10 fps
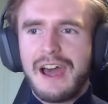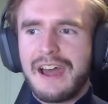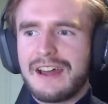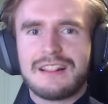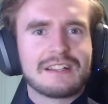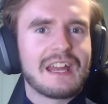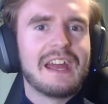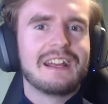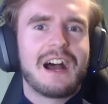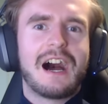like
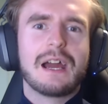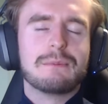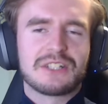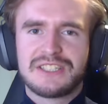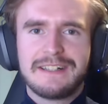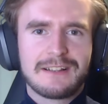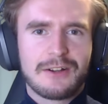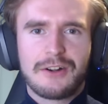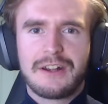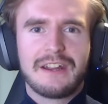AI, machine
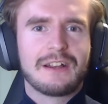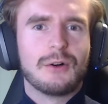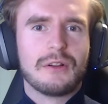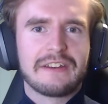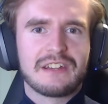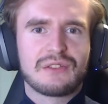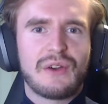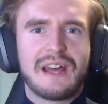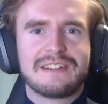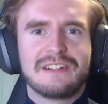learning, all these
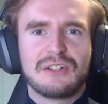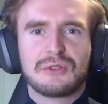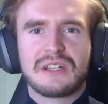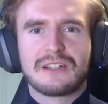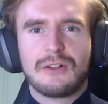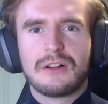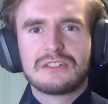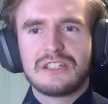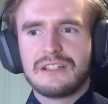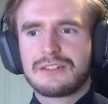fancy new
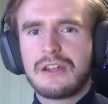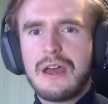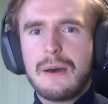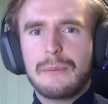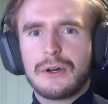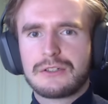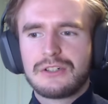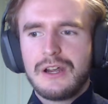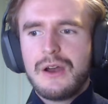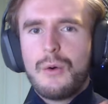technologies. But
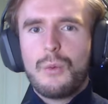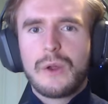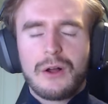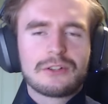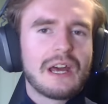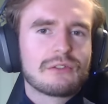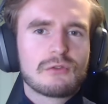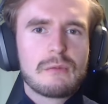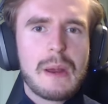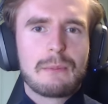we also have to
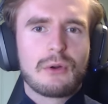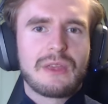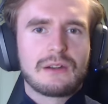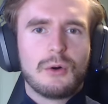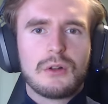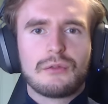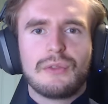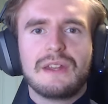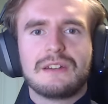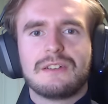remember that all of
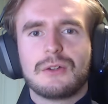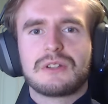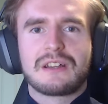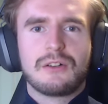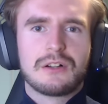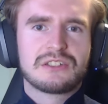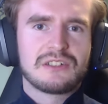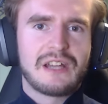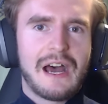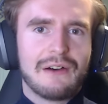these new
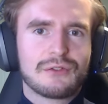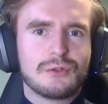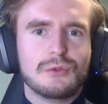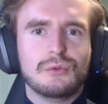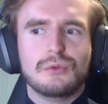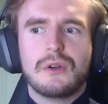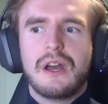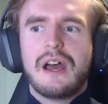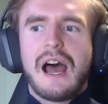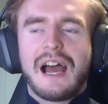technologies have to
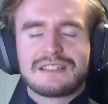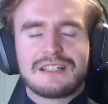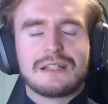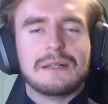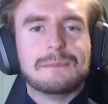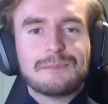actually